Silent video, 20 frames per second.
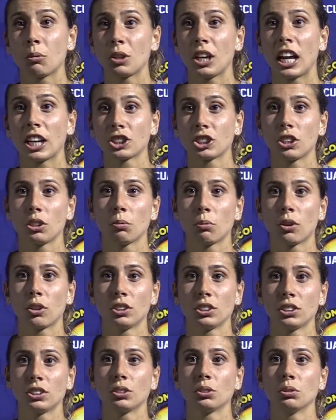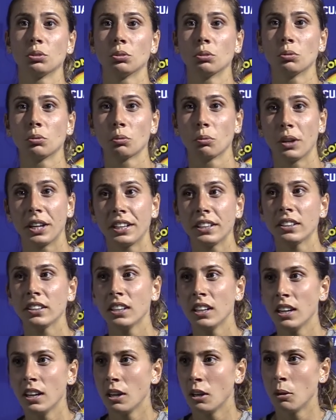we actually wanted to win.
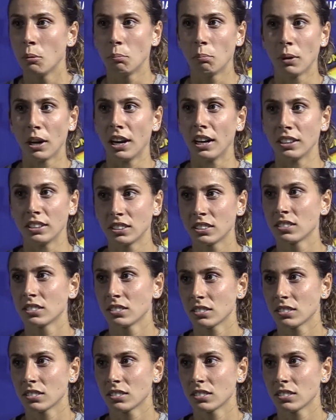But